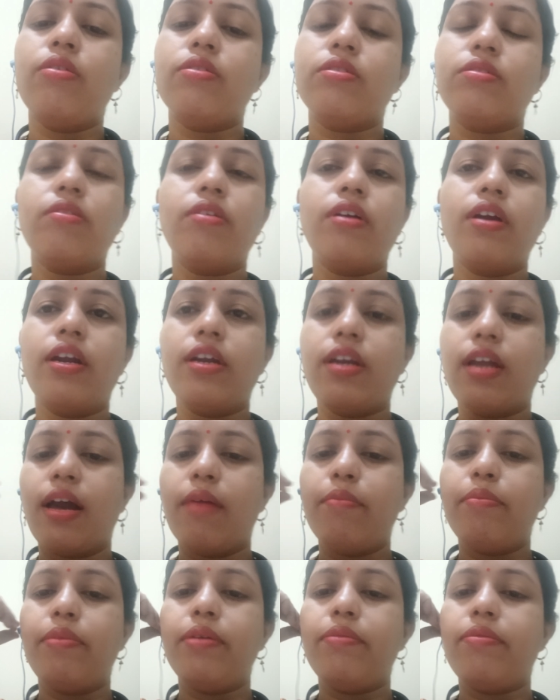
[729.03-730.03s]
also get
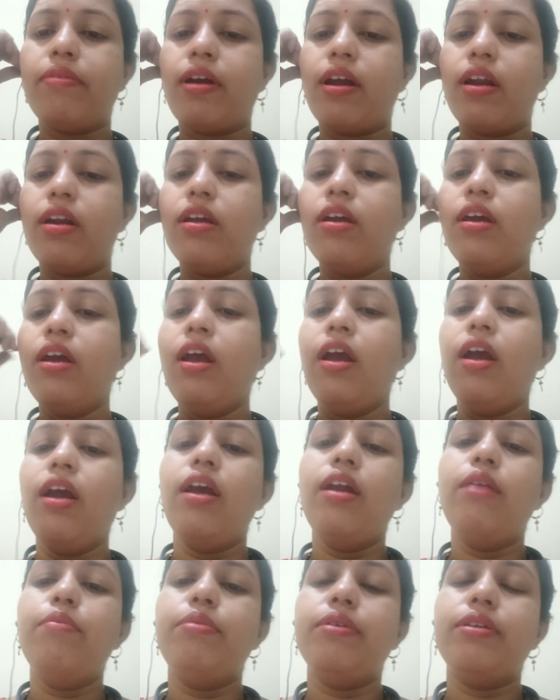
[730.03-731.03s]
amplified
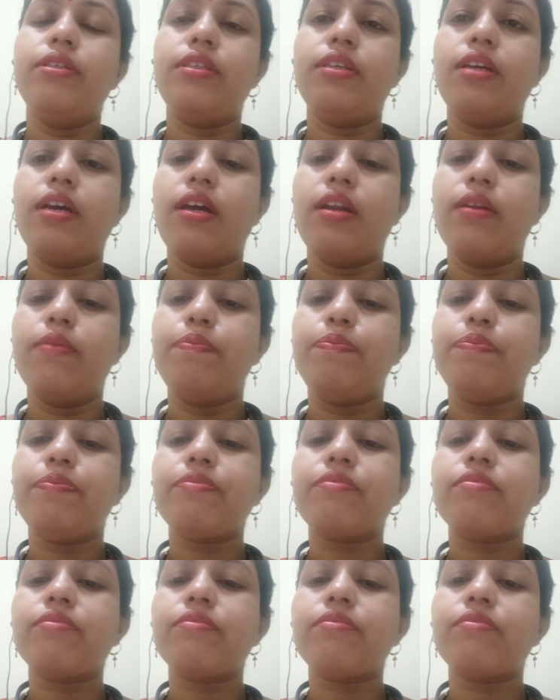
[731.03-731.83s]
in PCR.